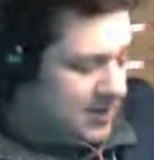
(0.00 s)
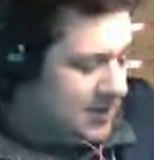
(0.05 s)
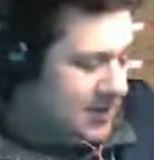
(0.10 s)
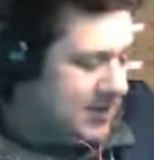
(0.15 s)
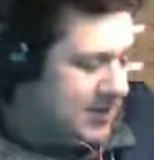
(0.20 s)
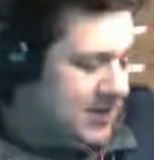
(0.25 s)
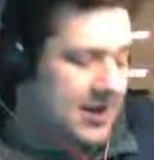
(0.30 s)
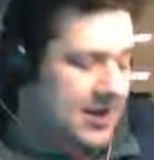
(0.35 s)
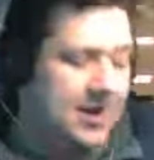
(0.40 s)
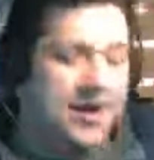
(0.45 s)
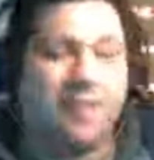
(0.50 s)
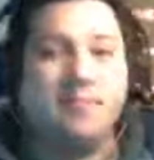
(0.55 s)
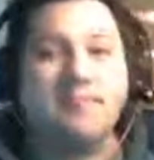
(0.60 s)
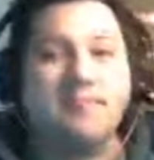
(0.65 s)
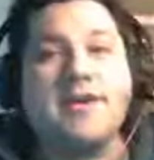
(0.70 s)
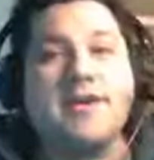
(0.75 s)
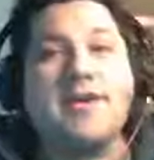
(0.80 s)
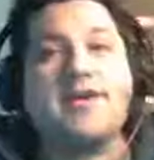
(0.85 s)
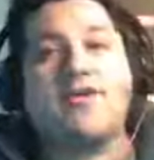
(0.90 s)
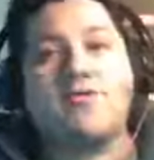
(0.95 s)
Uh, a
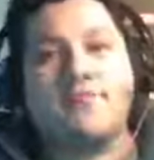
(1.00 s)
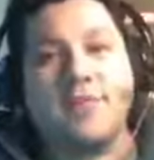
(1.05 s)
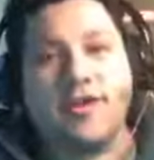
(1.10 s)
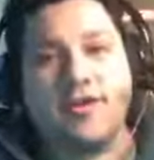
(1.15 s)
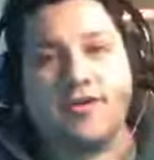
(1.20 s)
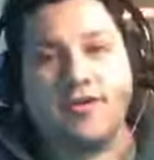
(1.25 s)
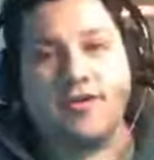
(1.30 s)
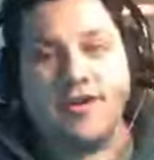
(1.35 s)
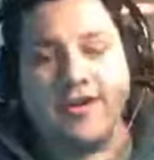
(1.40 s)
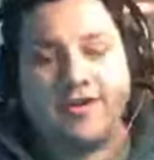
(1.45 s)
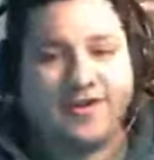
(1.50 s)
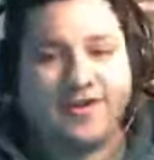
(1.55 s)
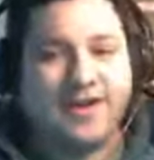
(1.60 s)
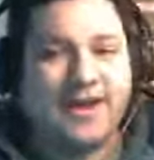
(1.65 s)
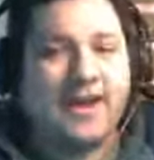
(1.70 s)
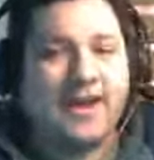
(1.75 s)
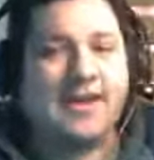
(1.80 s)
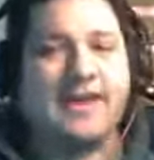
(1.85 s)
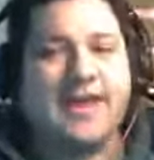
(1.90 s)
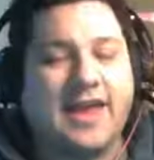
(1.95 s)
mirror mirror is an
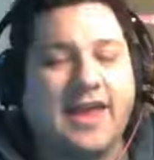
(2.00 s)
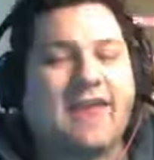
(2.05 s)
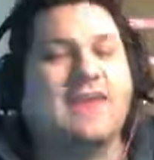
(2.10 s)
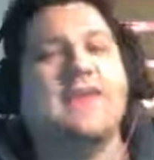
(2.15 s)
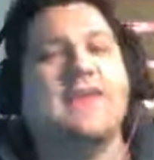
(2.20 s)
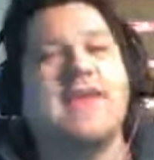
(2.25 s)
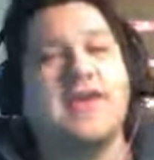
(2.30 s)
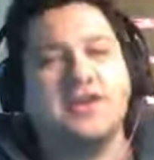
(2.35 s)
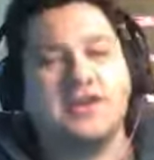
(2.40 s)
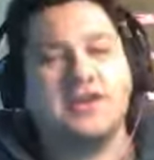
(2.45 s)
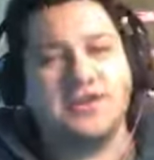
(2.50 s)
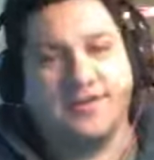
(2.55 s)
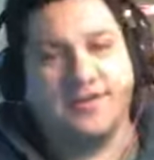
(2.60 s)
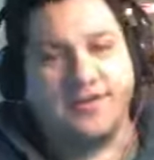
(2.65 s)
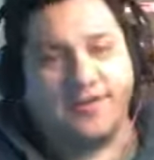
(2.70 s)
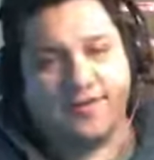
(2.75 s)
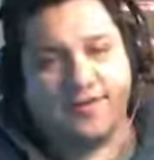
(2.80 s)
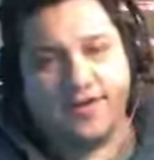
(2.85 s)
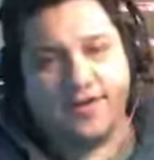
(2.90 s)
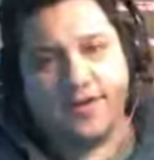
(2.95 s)
incantation.
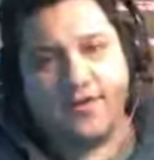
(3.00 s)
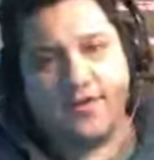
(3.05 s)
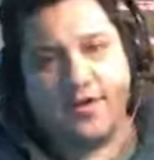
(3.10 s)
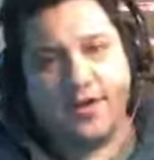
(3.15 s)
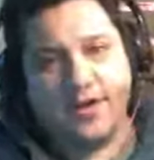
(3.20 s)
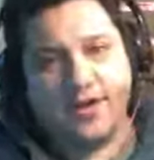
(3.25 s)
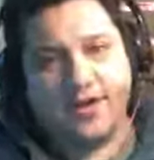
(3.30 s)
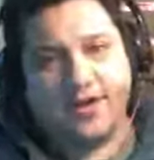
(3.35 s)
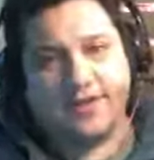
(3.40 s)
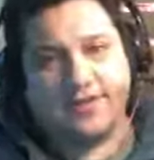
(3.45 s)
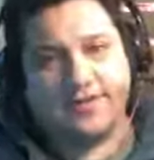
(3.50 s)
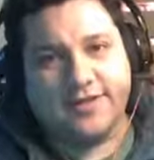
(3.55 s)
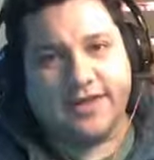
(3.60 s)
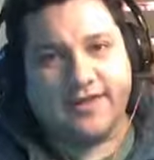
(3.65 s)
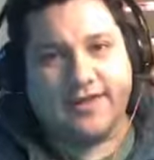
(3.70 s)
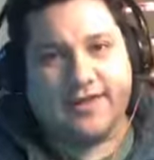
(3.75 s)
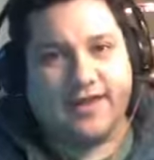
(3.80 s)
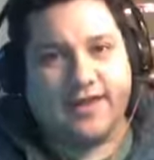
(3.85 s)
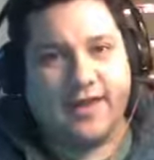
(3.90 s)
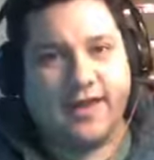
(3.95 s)
So
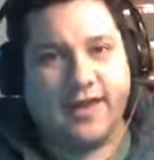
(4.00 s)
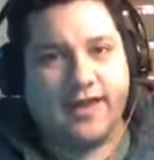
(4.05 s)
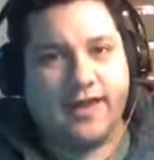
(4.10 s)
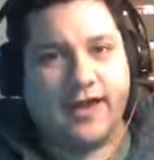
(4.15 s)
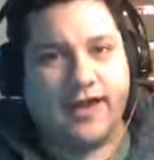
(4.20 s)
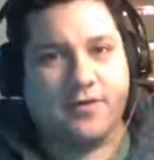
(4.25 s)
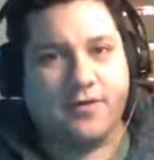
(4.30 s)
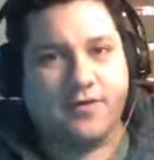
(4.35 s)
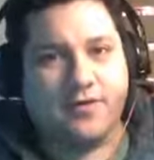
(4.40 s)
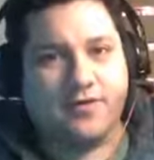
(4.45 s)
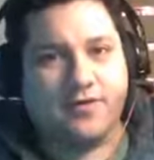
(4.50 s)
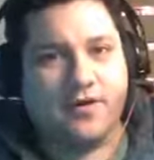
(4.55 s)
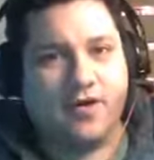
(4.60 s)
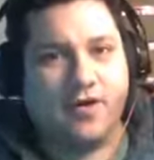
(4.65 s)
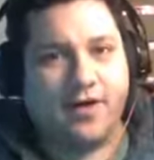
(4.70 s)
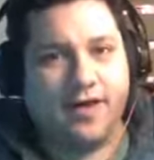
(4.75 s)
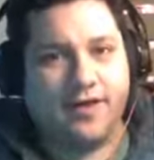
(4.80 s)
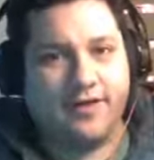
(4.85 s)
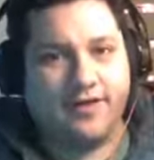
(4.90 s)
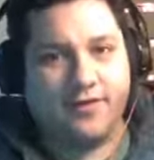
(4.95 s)
let's say I was
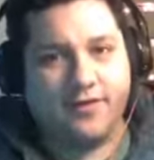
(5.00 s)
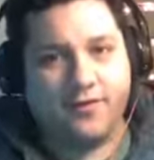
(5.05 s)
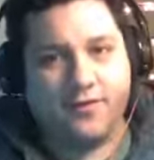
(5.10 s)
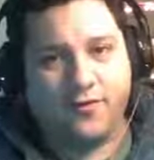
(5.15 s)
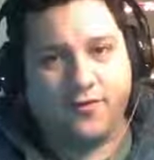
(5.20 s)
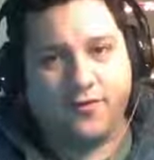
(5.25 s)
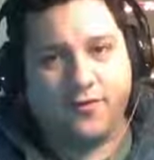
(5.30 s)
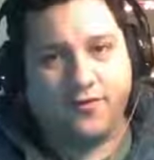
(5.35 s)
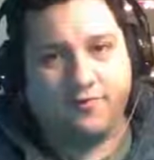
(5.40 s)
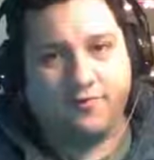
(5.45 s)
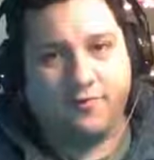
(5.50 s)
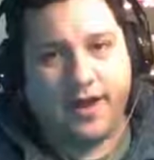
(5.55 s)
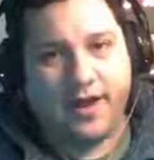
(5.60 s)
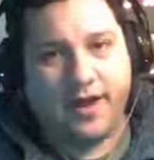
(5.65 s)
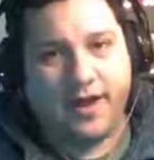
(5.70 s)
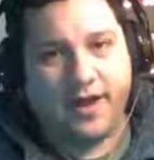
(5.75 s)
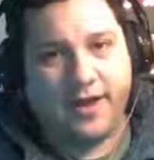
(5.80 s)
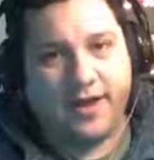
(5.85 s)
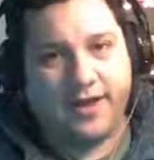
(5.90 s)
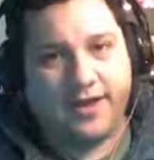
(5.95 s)
talking to
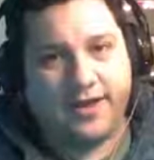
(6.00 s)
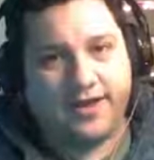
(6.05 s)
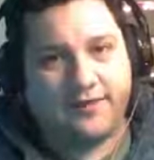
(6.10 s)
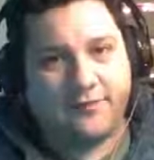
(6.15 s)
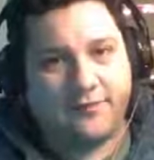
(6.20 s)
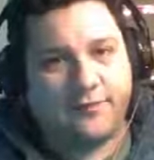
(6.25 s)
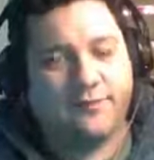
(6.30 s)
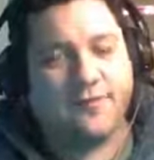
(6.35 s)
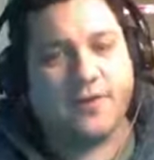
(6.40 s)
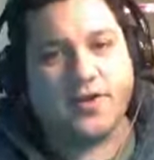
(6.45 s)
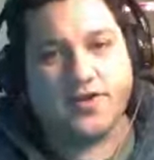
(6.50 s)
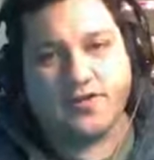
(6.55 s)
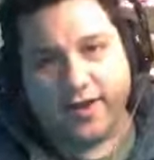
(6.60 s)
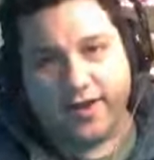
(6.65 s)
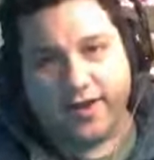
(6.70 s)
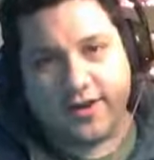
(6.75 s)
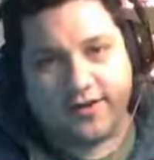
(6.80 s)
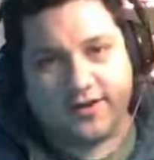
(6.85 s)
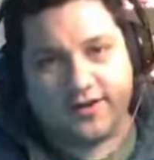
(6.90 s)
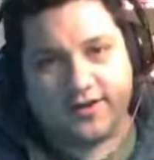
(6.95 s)
my
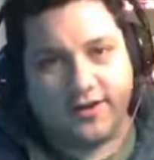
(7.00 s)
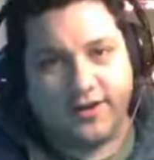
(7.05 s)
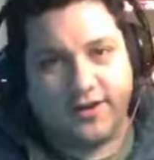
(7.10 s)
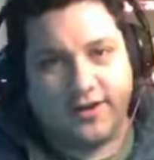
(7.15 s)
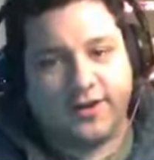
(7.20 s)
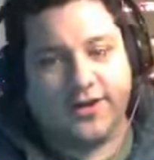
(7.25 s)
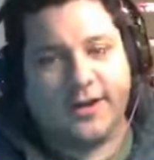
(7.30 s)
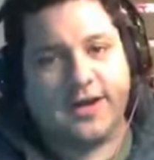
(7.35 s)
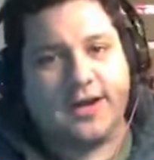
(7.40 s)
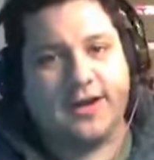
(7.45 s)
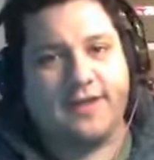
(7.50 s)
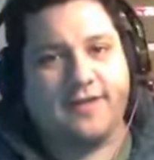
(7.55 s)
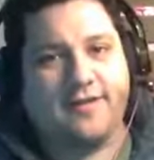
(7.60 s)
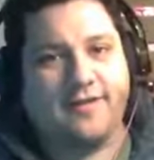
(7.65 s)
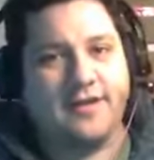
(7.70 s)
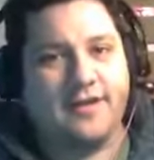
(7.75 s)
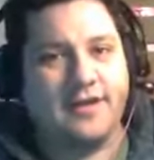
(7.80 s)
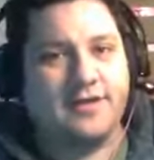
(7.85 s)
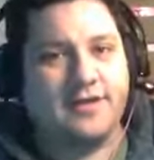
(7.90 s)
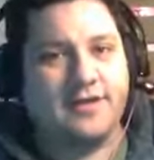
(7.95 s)
refrigerator and I
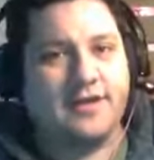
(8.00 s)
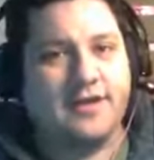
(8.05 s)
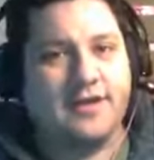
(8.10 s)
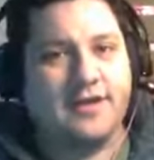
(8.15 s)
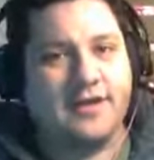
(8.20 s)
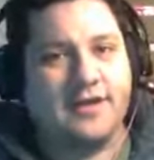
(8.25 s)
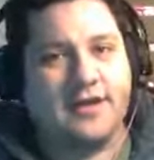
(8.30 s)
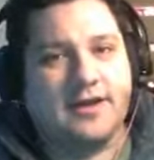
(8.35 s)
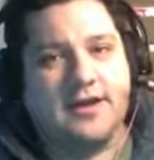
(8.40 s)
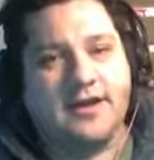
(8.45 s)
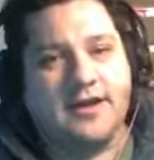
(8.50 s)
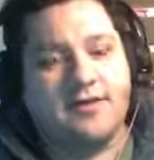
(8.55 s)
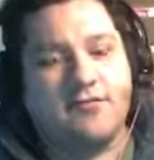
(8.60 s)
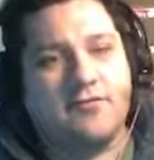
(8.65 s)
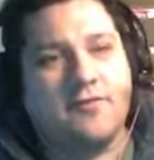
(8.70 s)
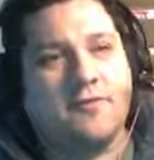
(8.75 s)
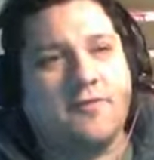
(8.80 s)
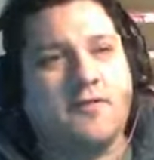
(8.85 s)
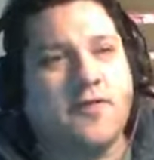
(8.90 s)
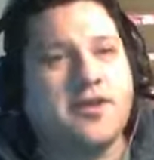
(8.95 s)
said, uh,
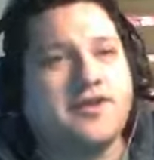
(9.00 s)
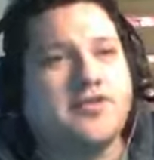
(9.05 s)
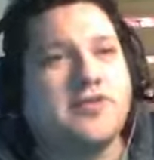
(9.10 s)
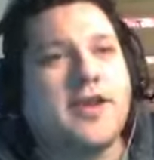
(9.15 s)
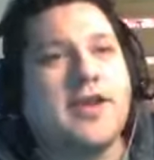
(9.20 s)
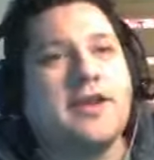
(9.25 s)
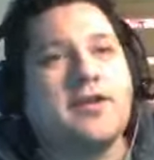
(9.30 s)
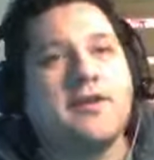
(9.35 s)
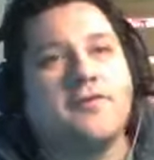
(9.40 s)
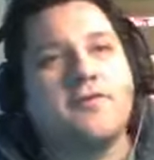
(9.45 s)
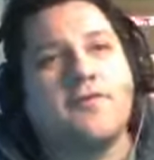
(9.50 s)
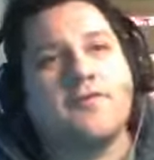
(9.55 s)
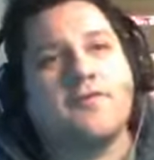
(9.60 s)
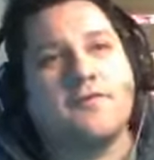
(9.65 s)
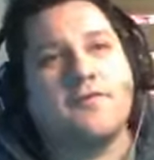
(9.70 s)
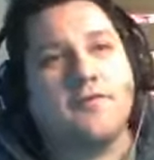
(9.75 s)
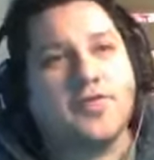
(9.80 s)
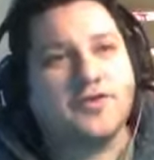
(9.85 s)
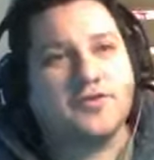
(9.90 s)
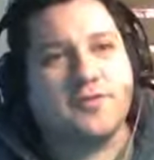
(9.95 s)
refrigerator,
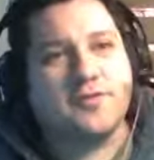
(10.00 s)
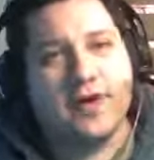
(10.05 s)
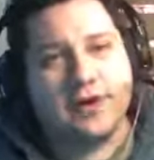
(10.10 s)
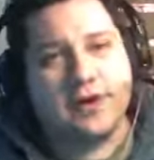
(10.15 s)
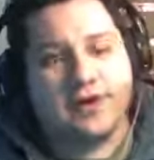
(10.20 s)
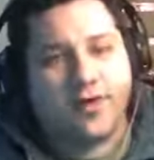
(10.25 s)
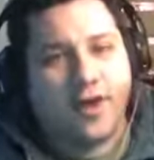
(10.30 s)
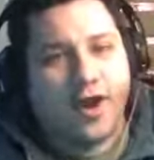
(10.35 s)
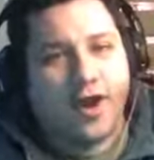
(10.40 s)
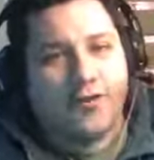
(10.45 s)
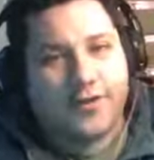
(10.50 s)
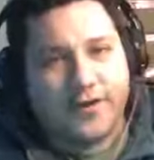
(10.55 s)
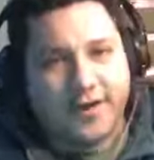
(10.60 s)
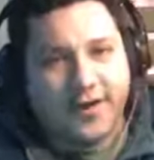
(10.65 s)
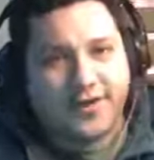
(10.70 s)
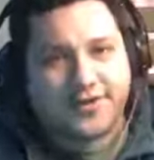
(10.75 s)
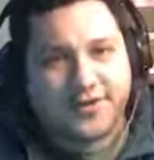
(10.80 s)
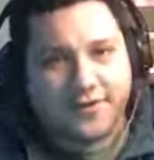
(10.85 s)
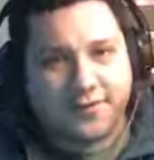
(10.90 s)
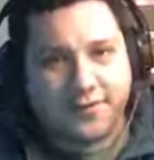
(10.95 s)
refrigerator on the
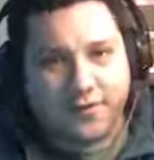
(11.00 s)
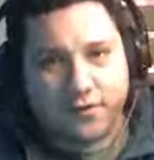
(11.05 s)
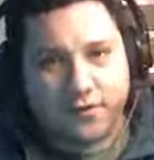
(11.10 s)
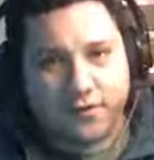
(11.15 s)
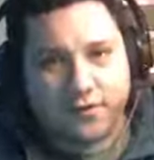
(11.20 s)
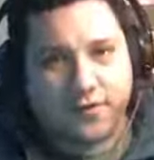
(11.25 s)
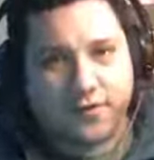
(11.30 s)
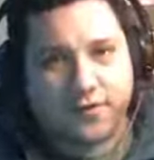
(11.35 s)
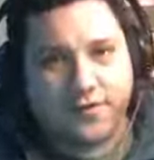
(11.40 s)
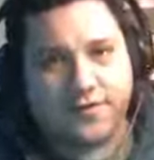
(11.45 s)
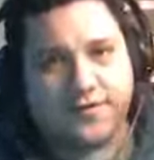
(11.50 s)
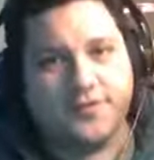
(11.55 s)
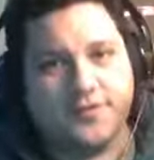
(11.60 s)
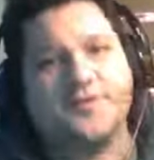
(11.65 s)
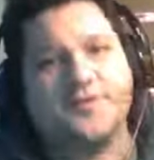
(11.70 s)
kitchen floor,